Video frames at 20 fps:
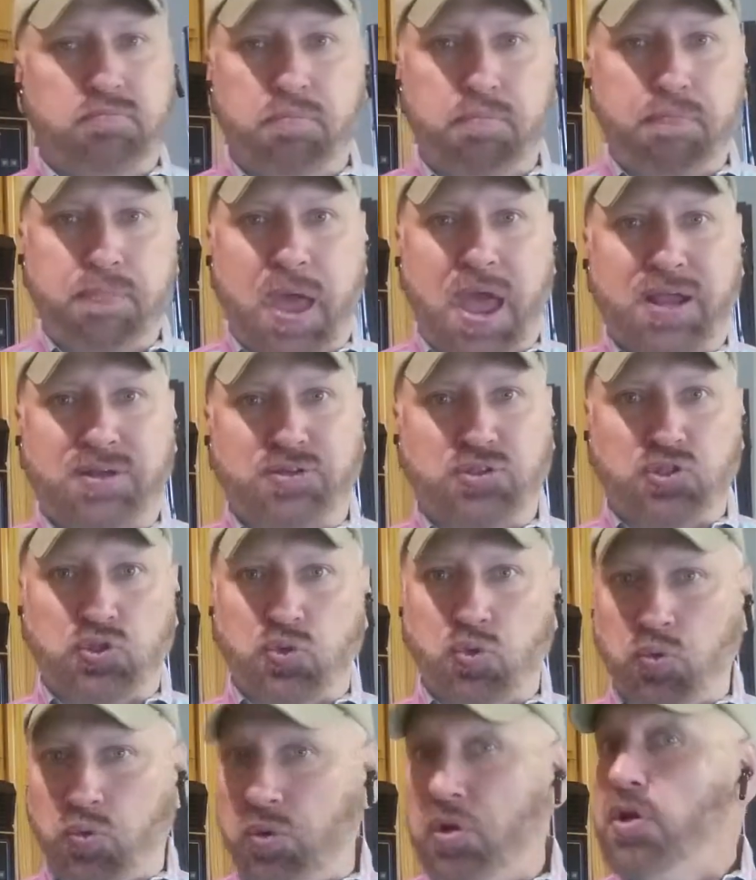Back to
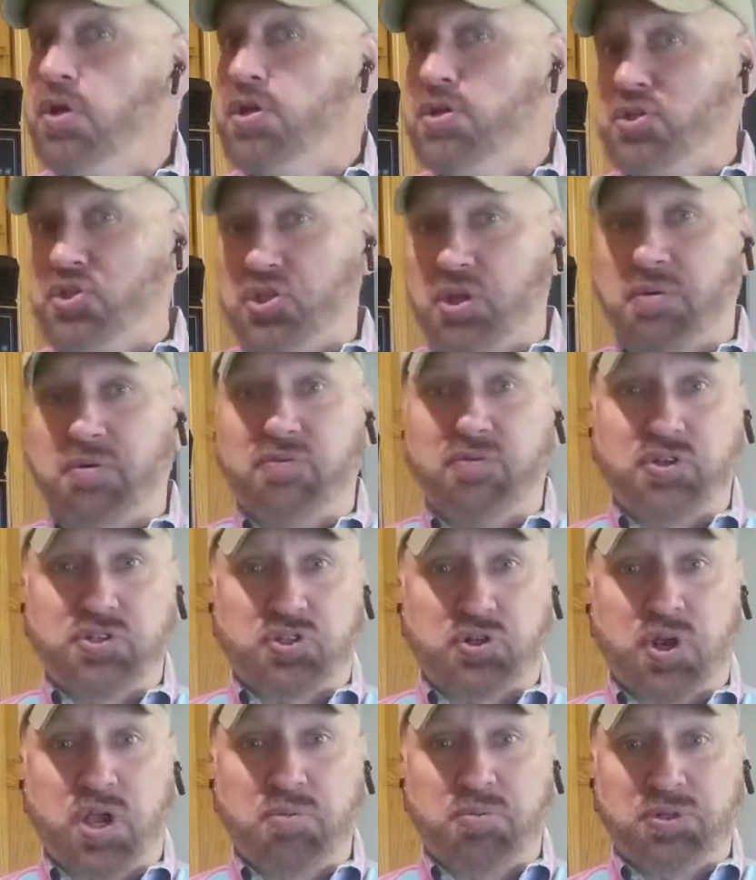school. Some of us
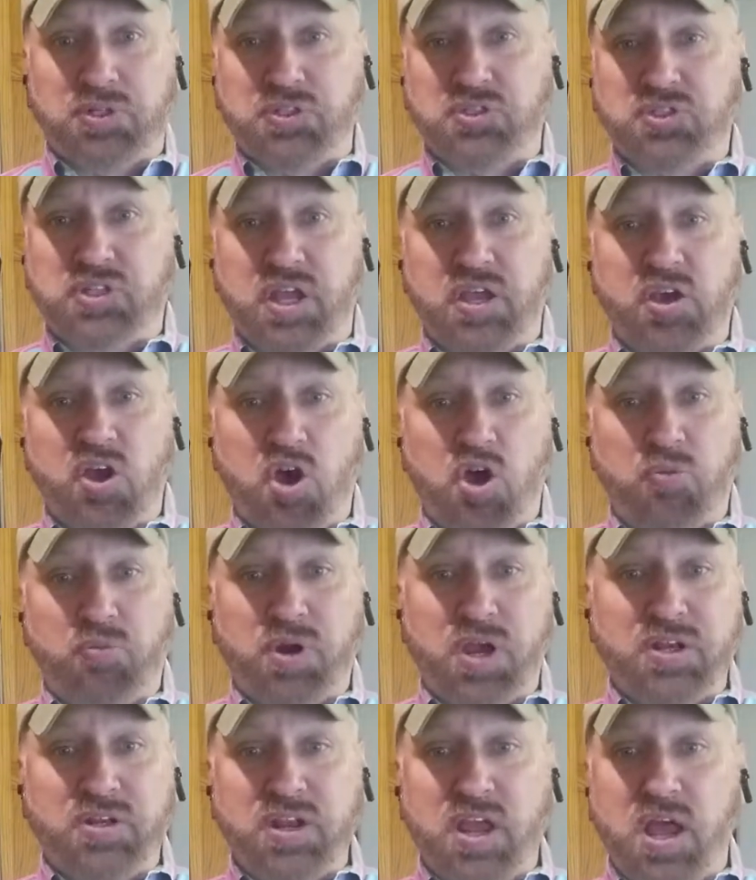are able to stay home
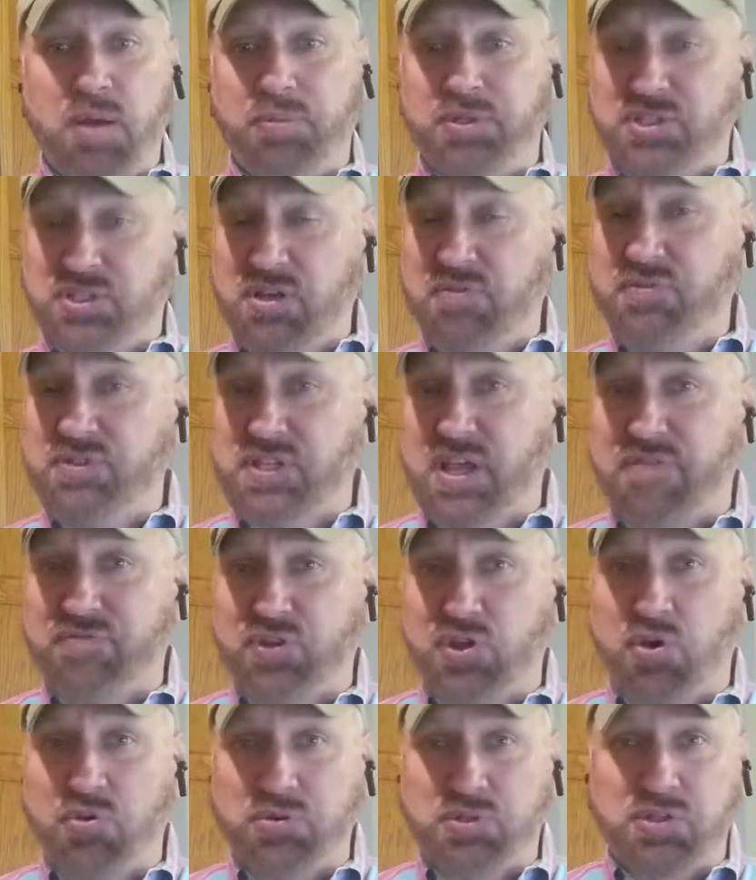right now, but some of us have to
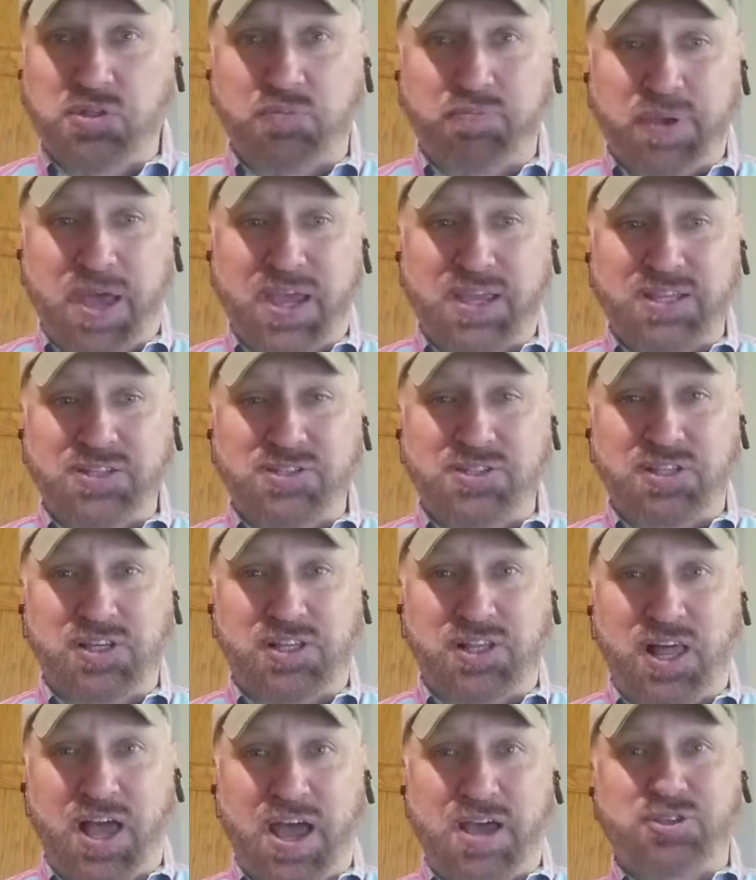go back into the
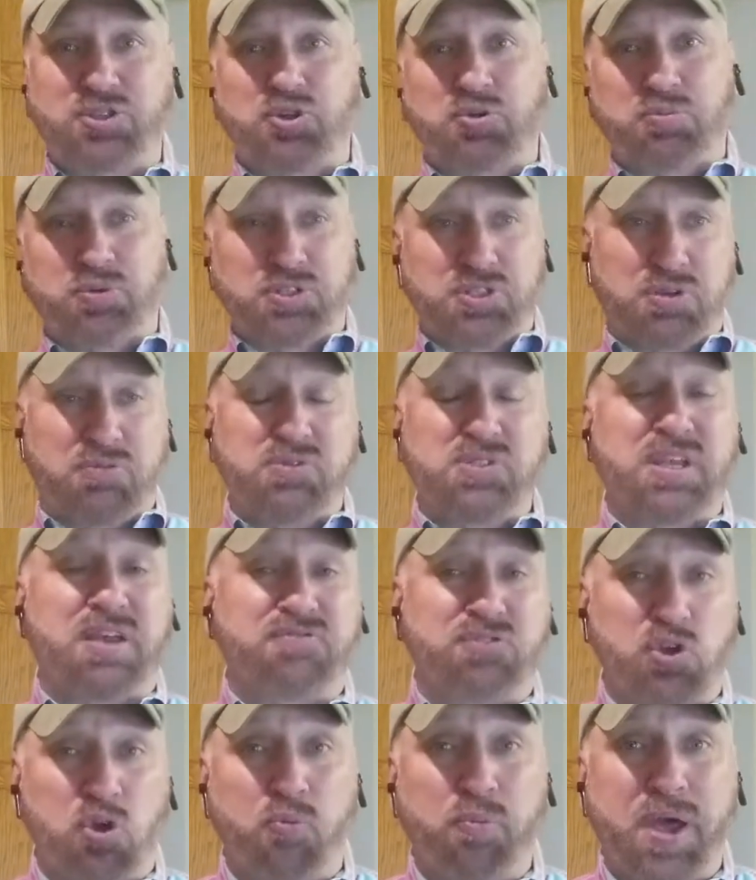classroom, or some of us have to
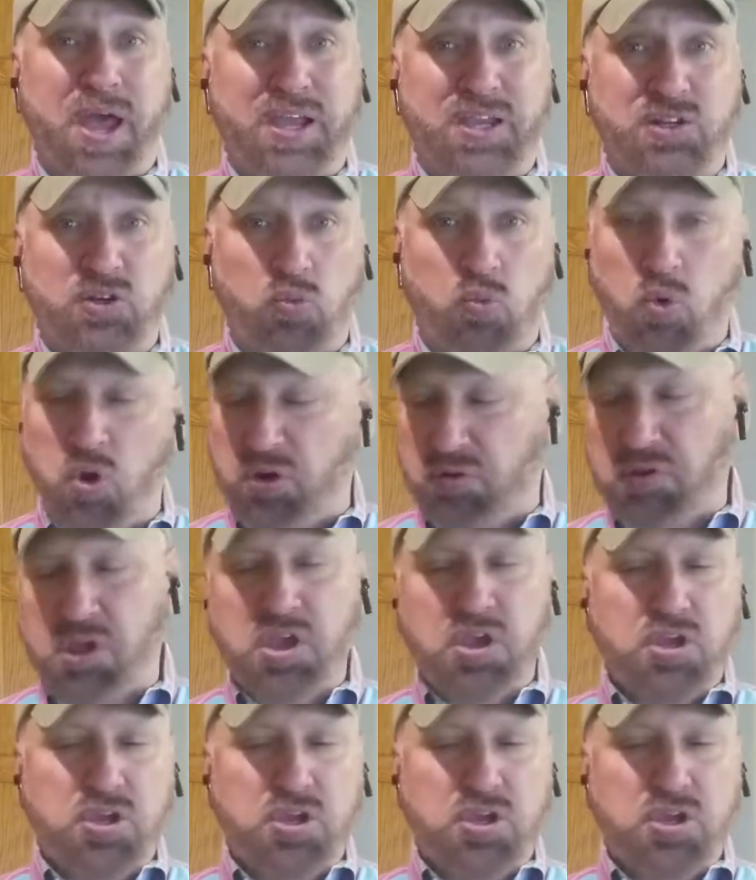go back into work.